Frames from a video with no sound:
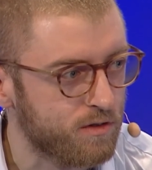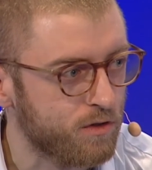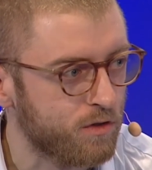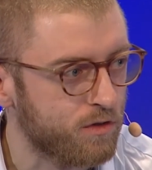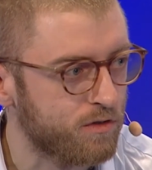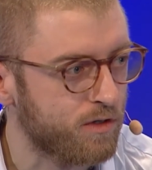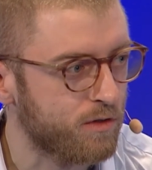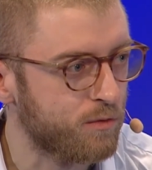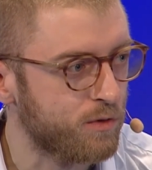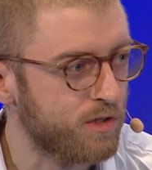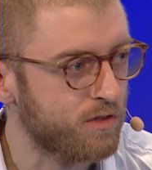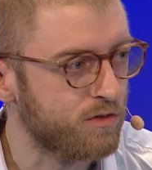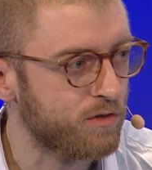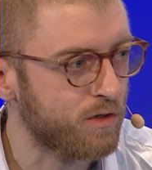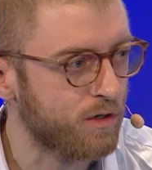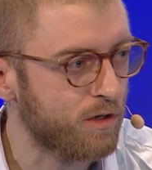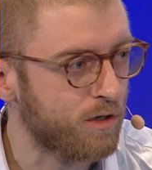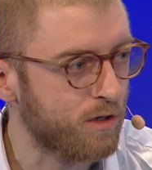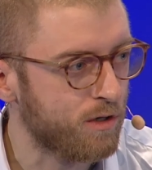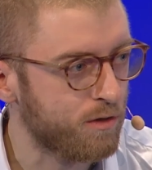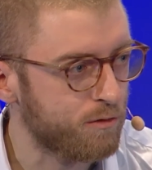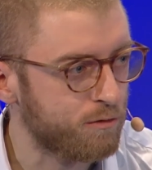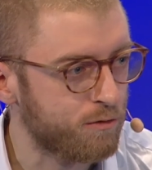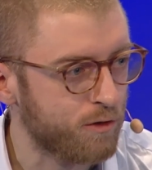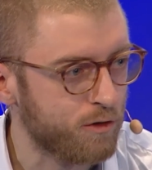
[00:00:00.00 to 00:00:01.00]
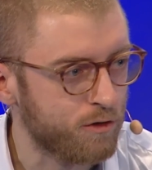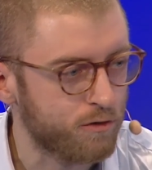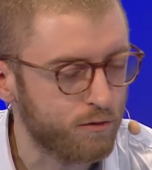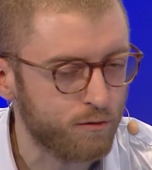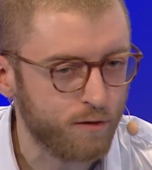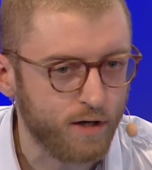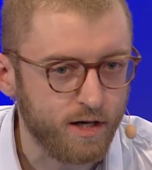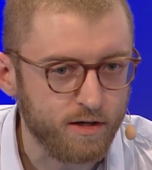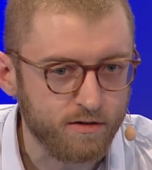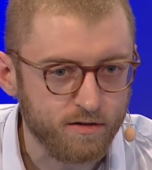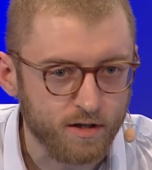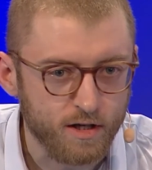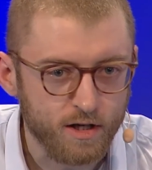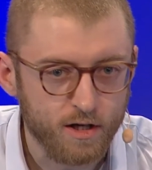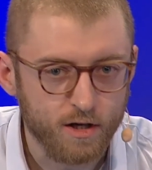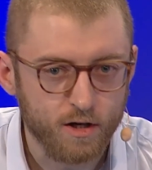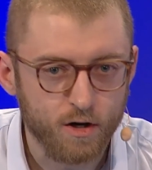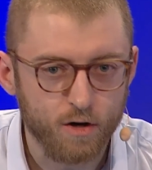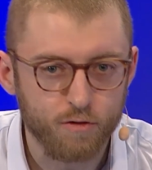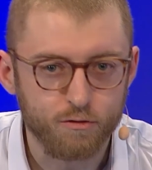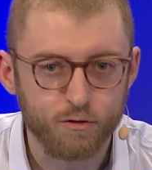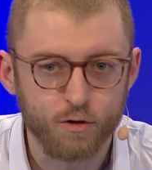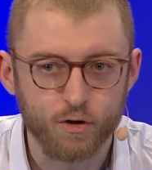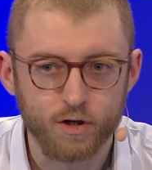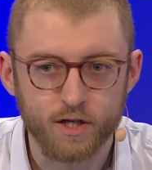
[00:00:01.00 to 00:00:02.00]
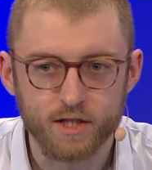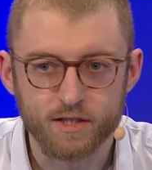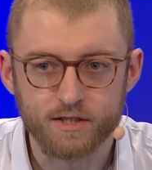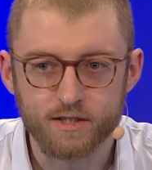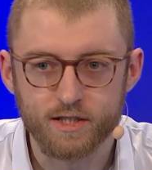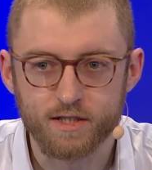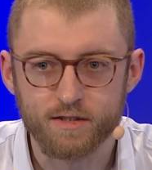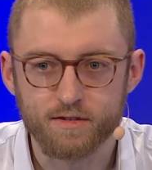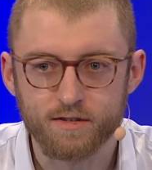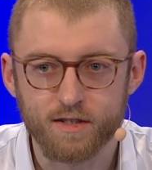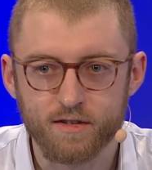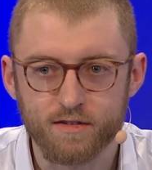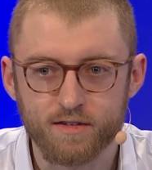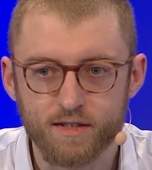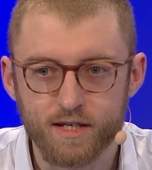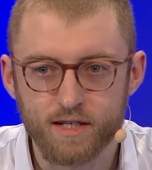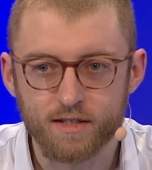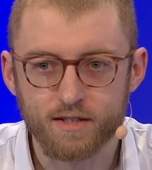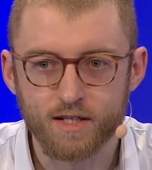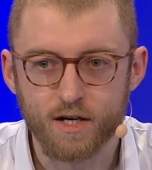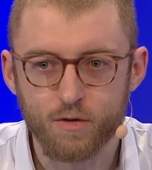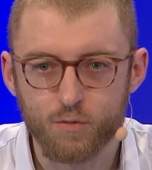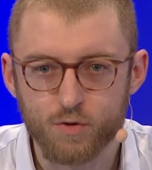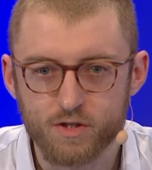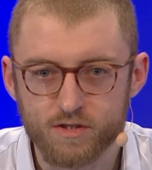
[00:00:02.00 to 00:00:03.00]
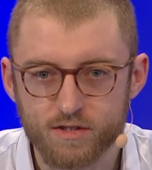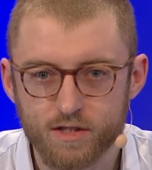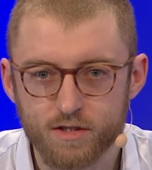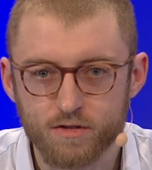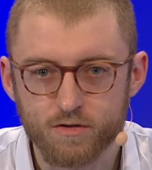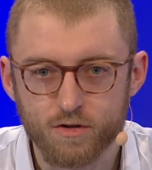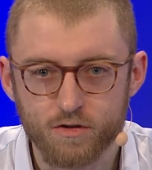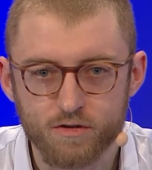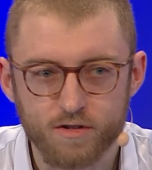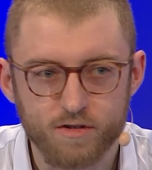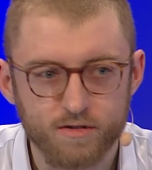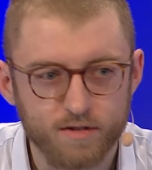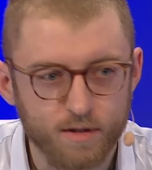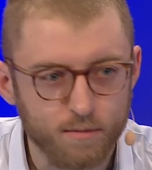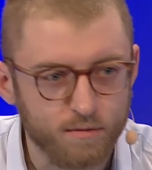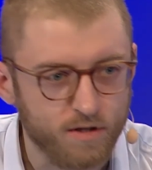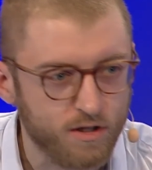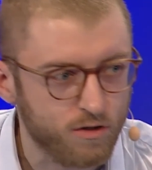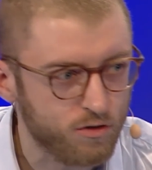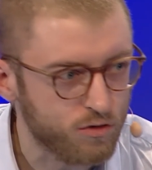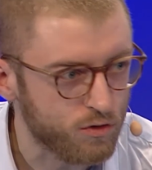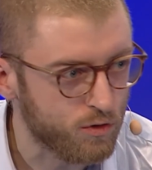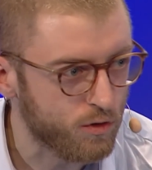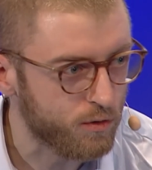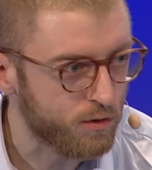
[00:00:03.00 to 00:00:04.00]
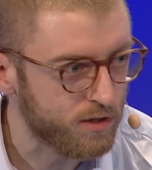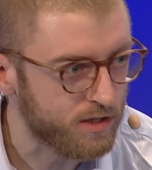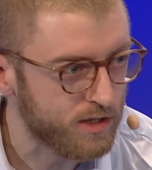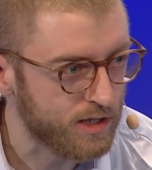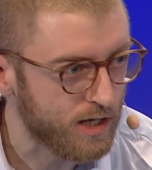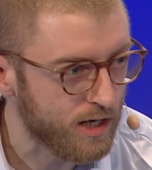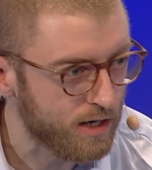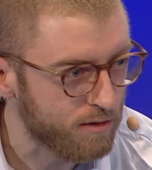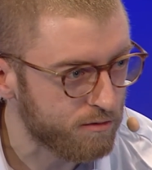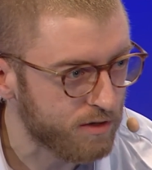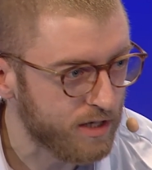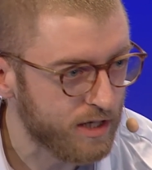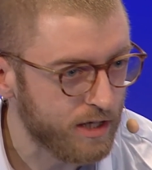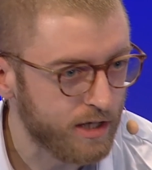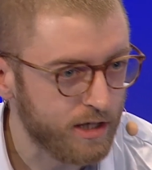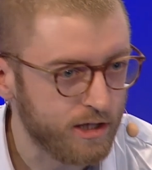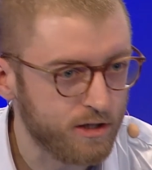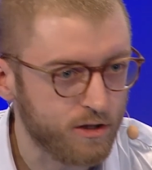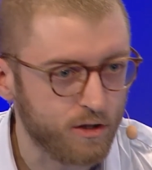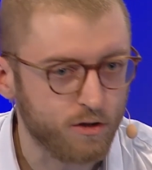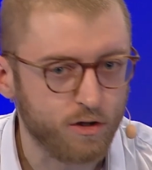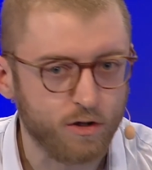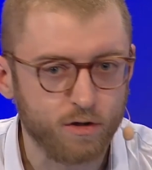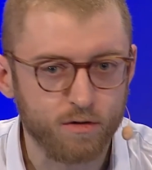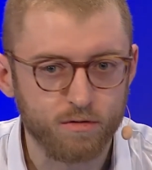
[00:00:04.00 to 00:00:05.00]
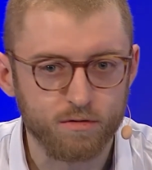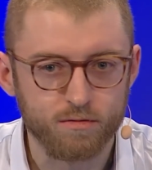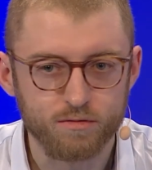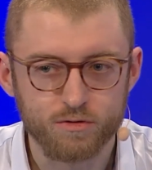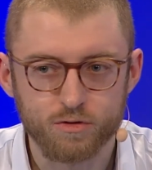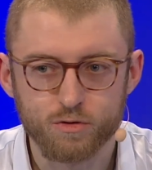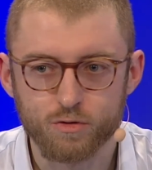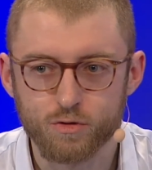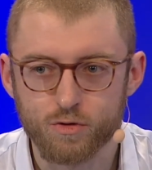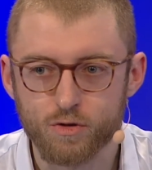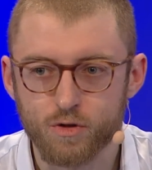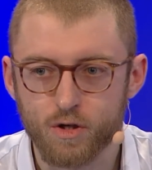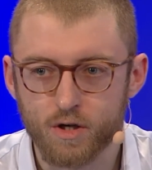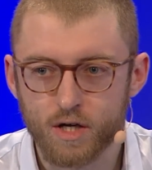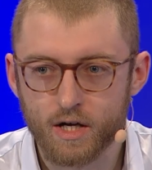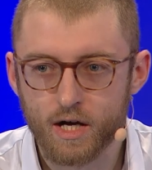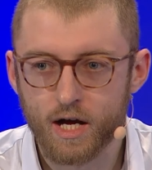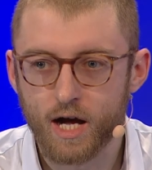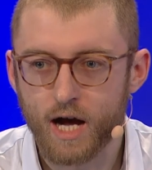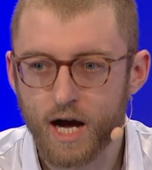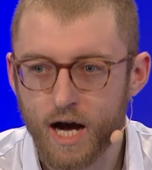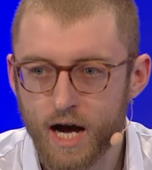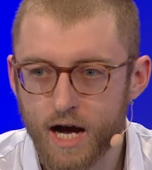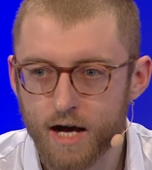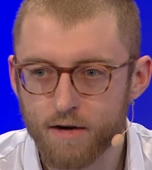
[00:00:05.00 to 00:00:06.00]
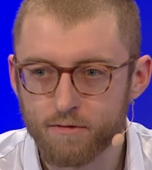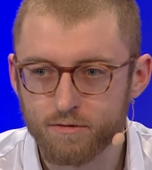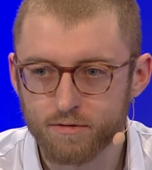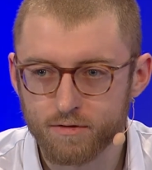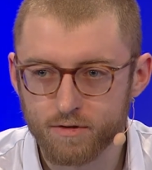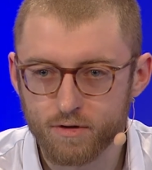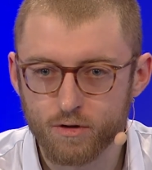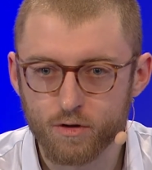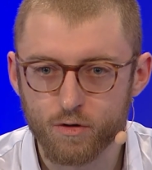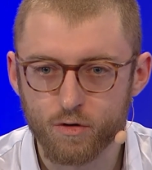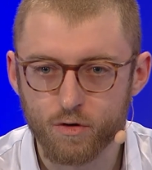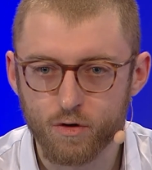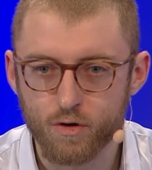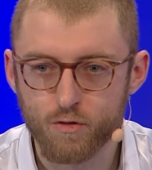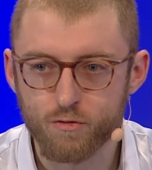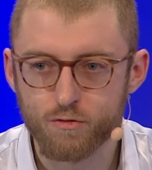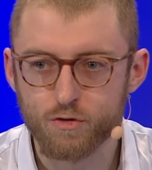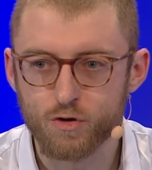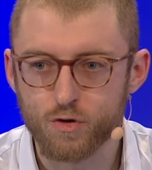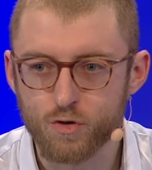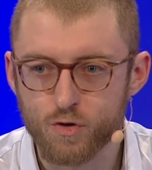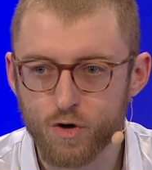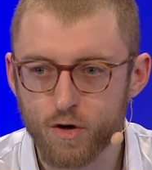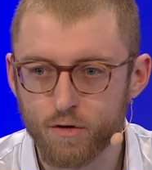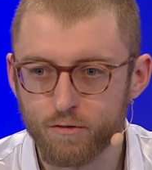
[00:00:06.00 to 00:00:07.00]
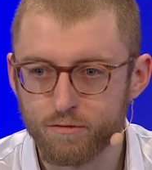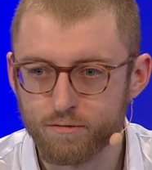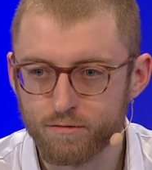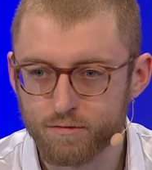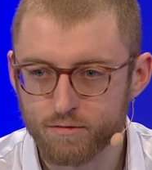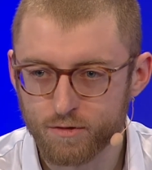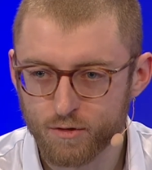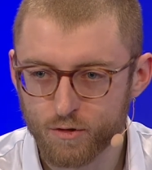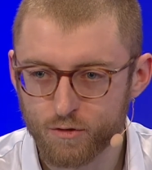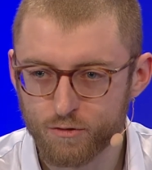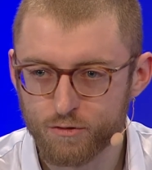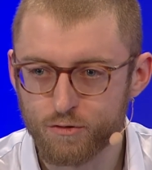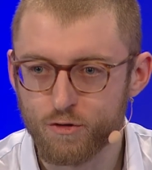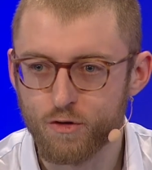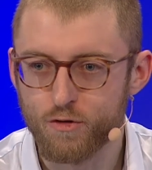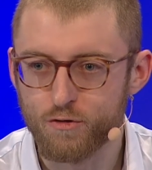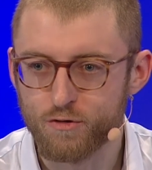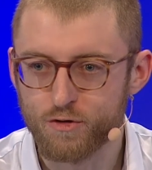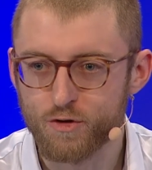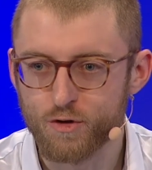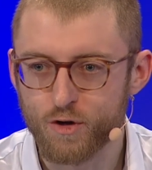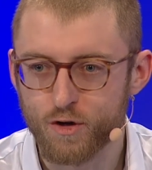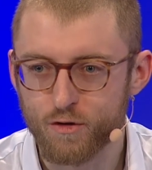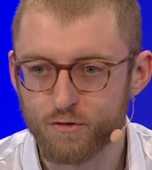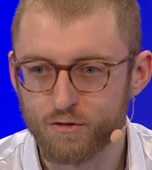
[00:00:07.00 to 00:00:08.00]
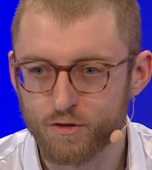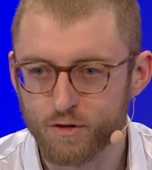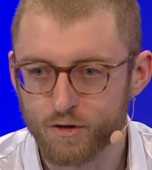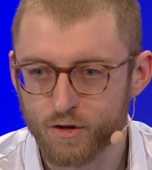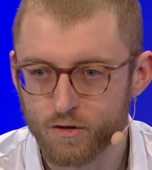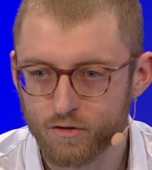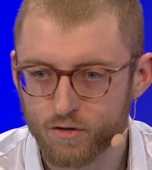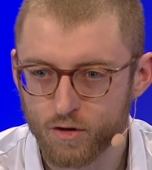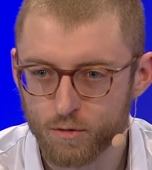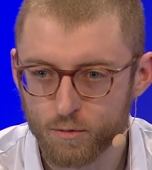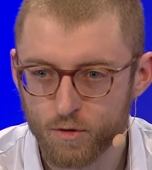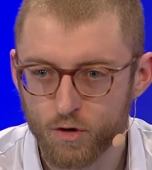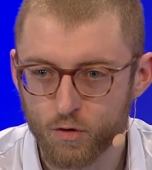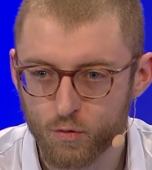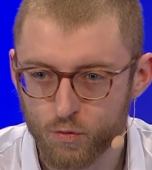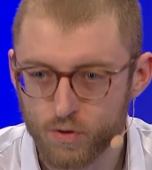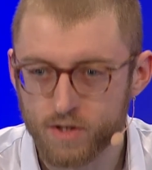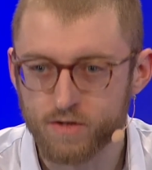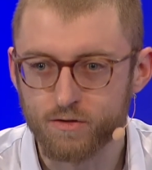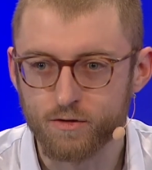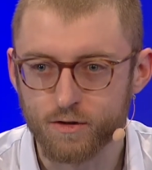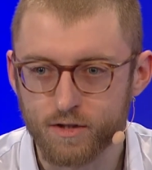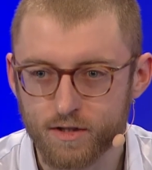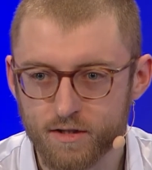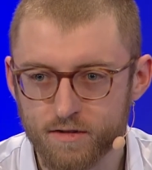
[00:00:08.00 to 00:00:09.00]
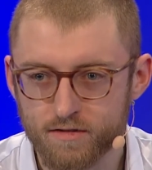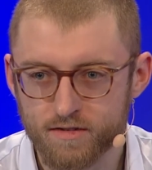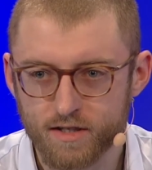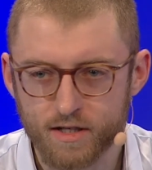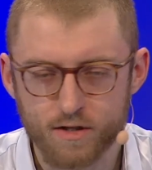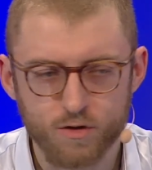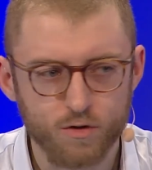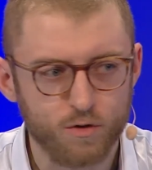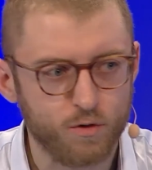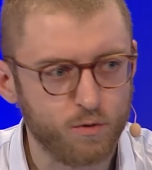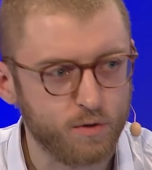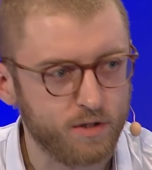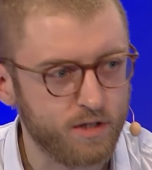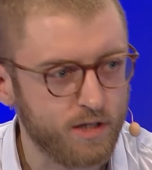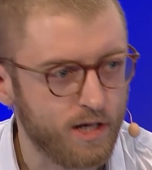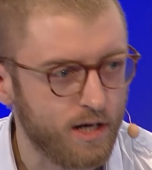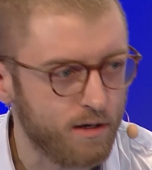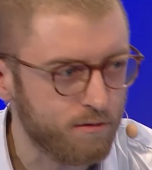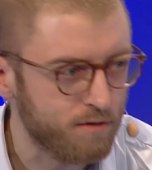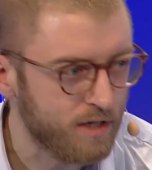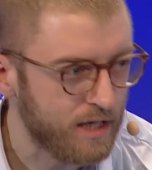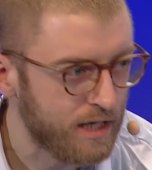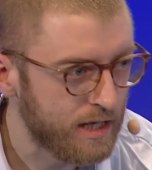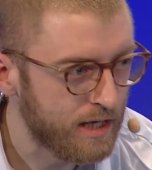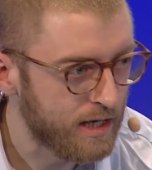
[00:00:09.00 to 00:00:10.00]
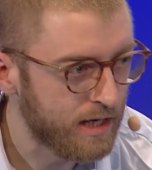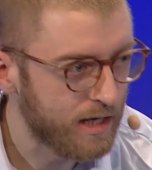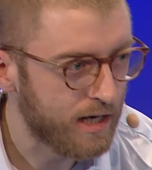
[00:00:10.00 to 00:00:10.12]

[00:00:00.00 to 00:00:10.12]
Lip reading: So there is a first phase of collecting the data within the system that you already have in order to have a full view of the customer with the data you already have.